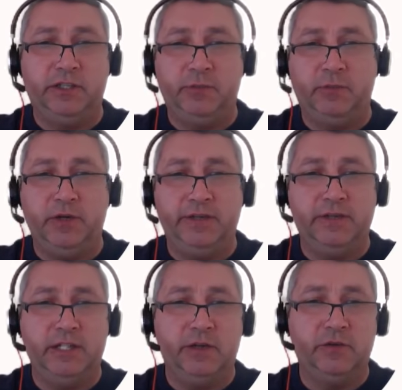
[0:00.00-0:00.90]

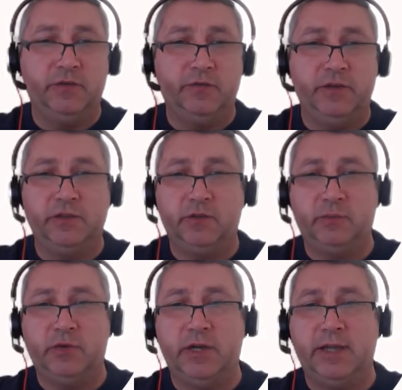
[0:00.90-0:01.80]
breakdown of
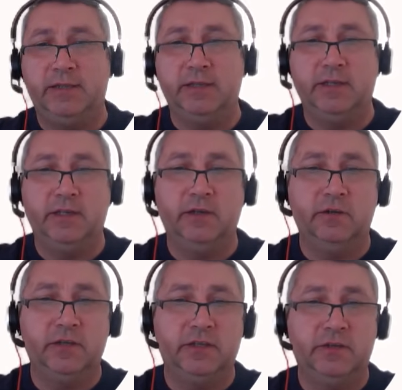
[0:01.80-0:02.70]
enterprise and
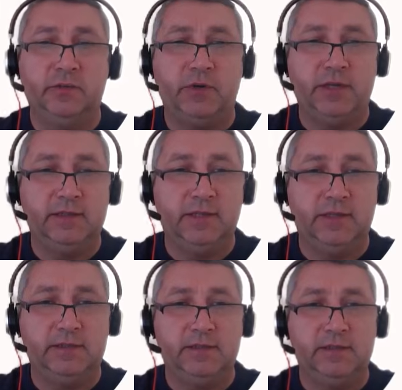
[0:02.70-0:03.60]
non-enterprise
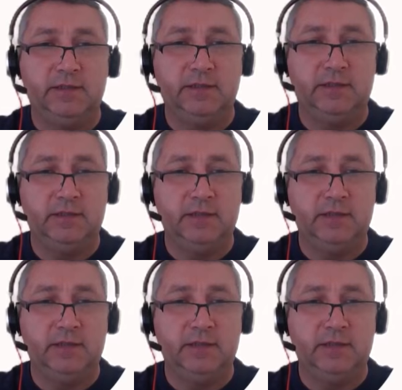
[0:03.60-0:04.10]
licenses,